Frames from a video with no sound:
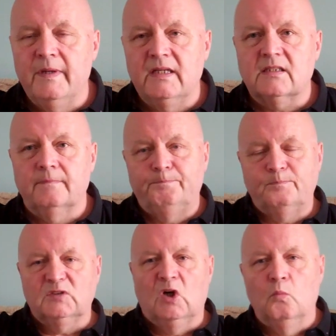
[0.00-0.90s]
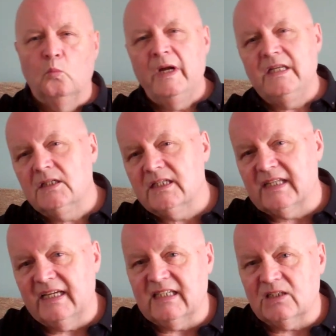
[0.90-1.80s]
bit, on when
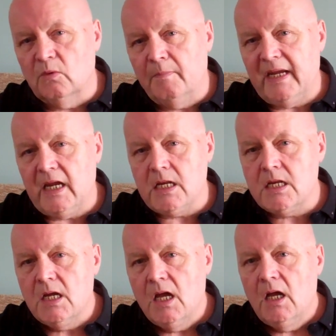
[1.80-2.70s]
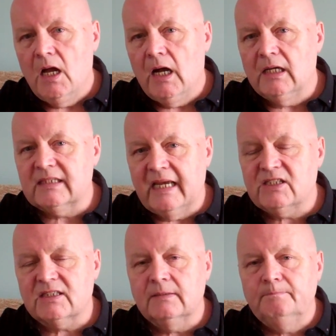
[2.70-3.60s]
dyslexics were being
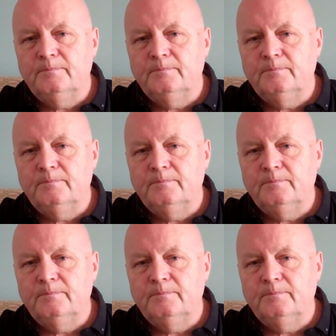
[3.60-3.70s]
assessed,